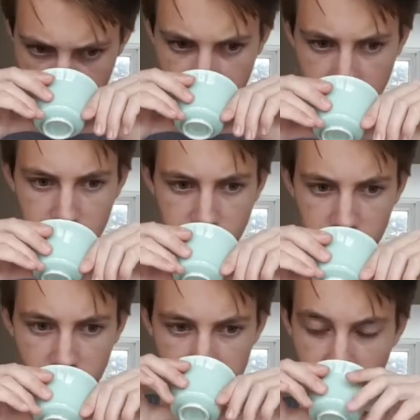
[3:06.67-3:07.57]
it's really not that
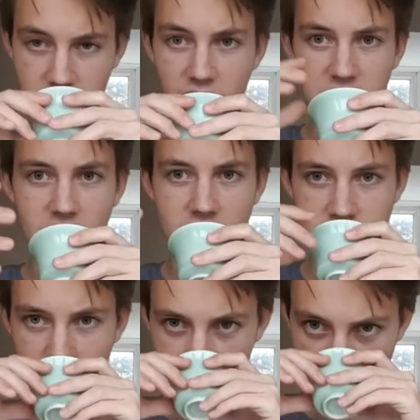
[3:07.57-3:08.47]
noticeable, and I think it
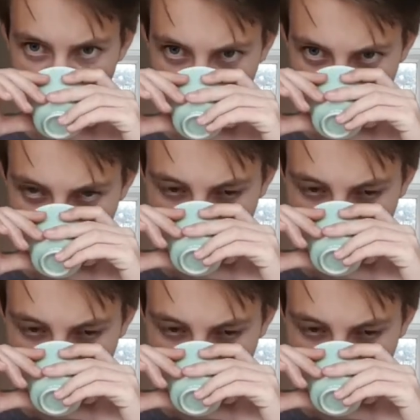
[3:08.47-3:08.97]
actually almost adds